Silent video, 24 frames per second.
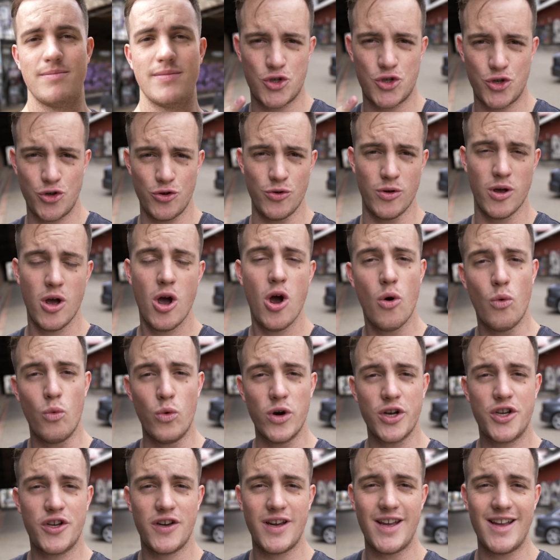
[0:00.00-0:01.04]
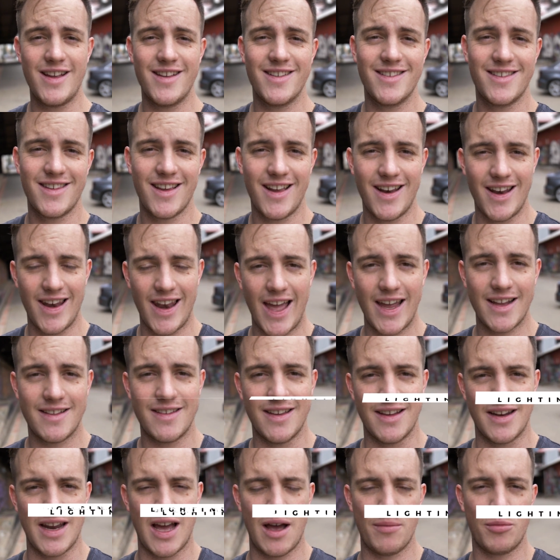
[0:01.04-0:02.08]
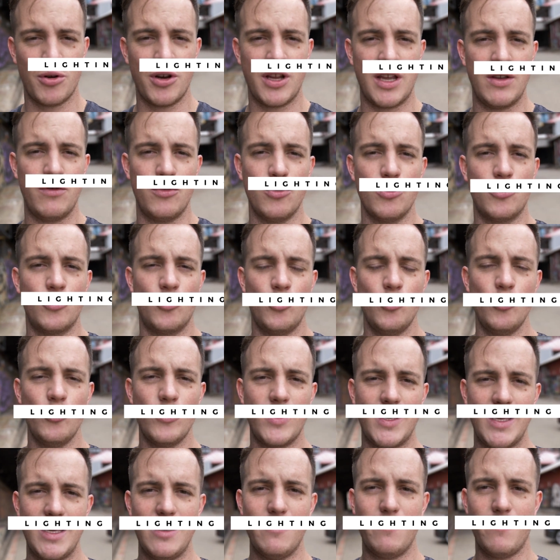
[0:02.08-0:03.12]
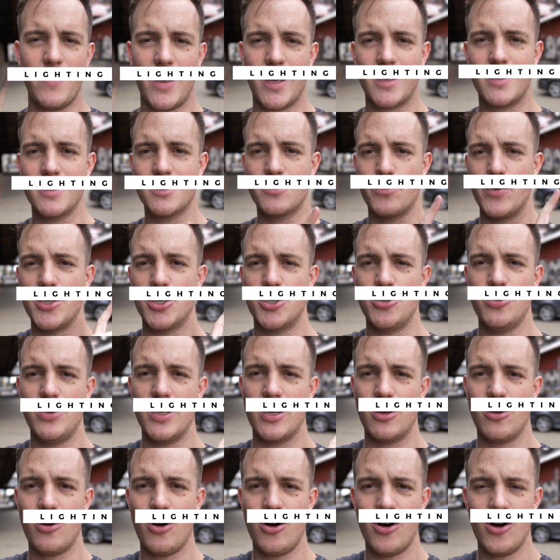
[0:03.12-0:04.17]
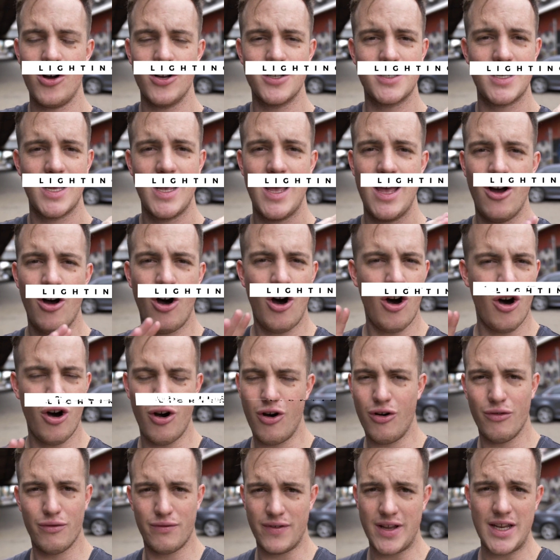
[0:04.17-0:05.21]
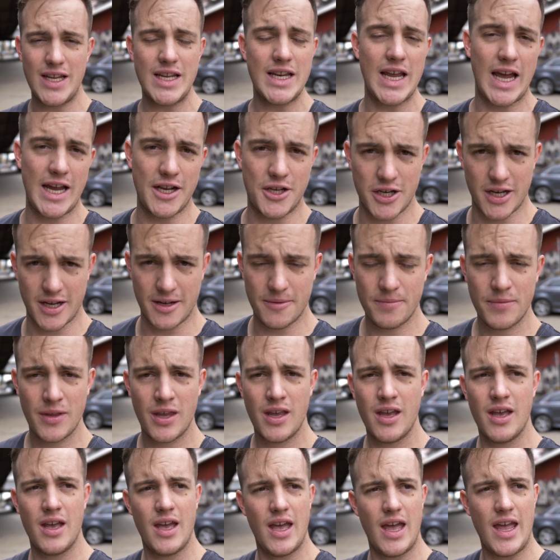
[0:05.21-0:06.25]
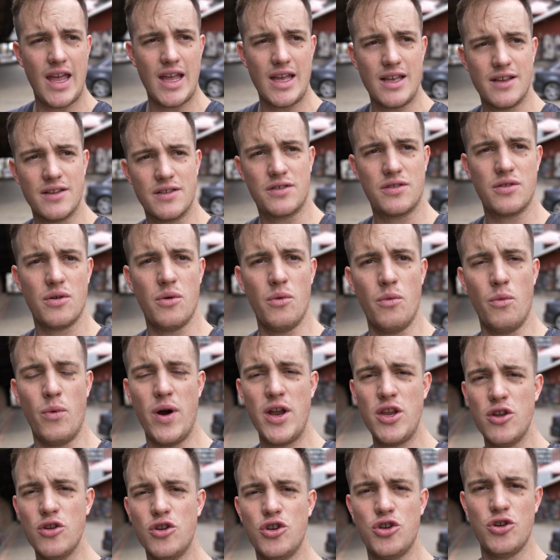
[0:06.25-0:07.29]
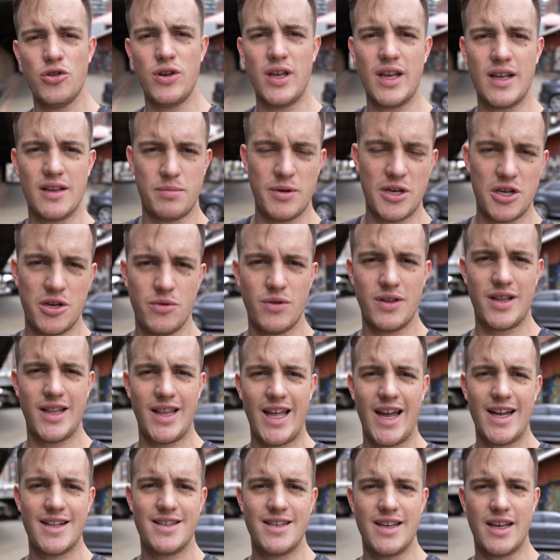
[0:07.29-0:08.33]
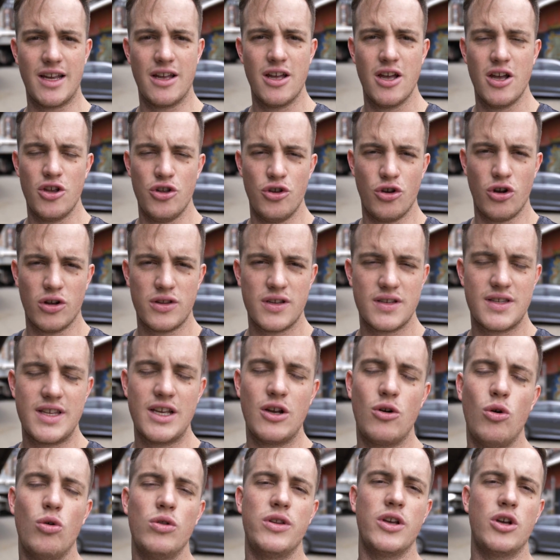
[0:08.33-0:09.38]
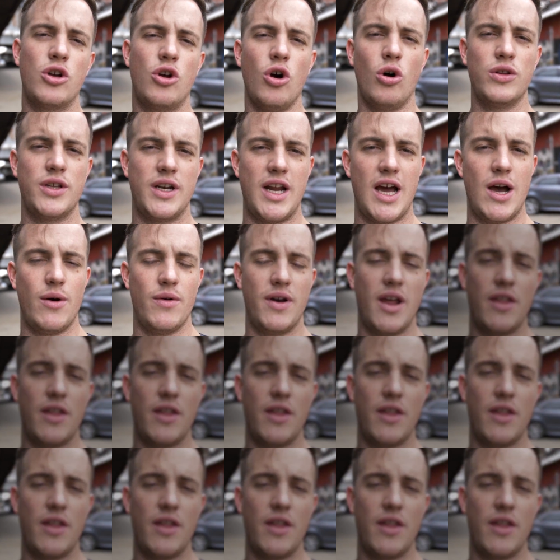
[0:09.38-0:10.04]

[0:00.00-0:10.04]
2, which is lighting. Now I'm going to give you 2 key factors when shooting cars of any nature. Is when you're shooting, especially with lighting, you got this thing called the golden hour.